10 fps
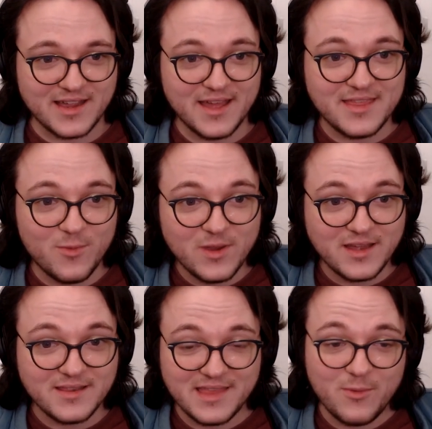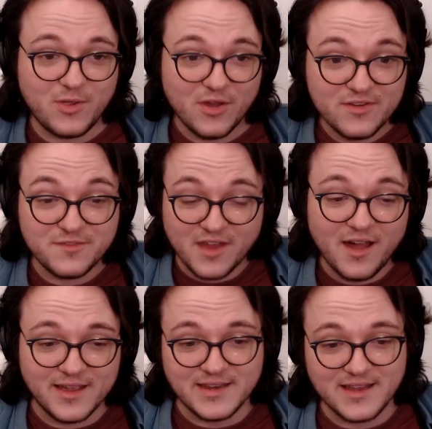Okay, they were gonna, they could have
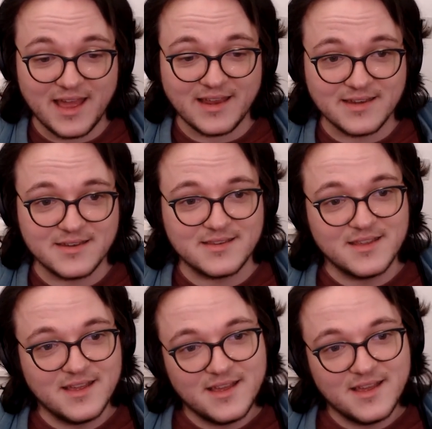died, and